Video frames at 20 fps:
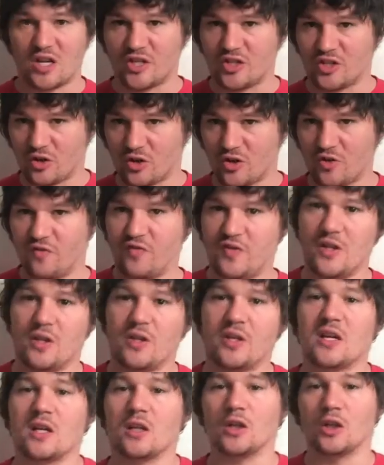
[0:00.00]
And I started
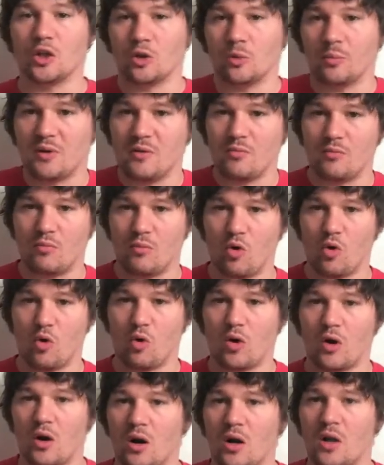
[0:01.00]
feeling a little bit
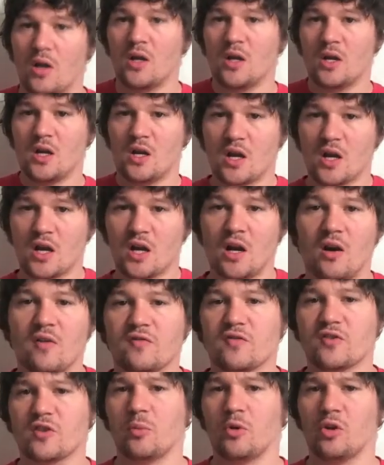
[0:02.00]
more
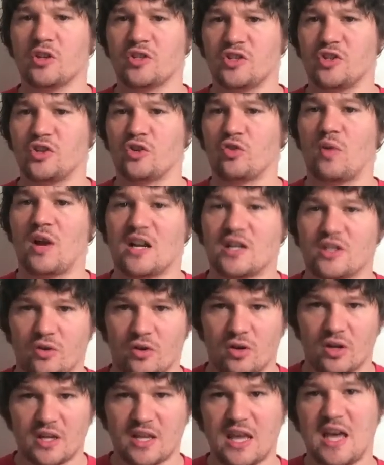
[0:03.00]
comfortable as a
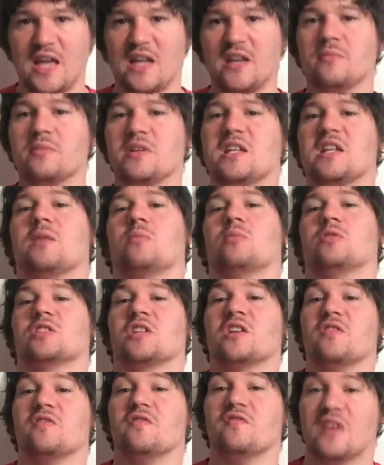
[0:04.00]
director again, and being able to
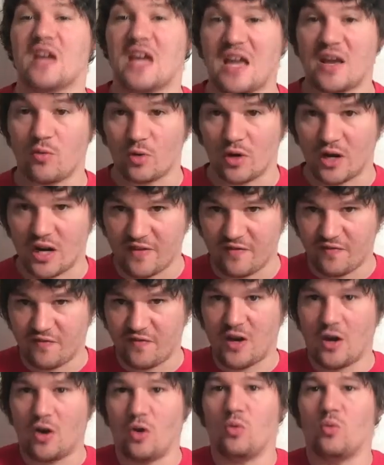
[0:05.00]
convey what I
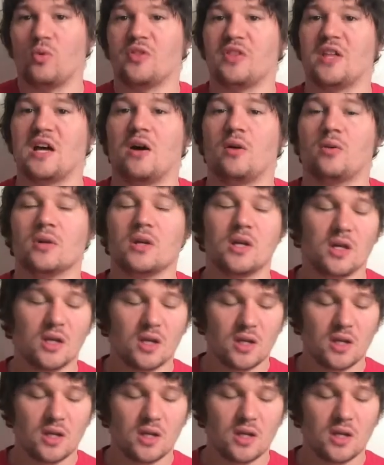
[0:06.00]
felt without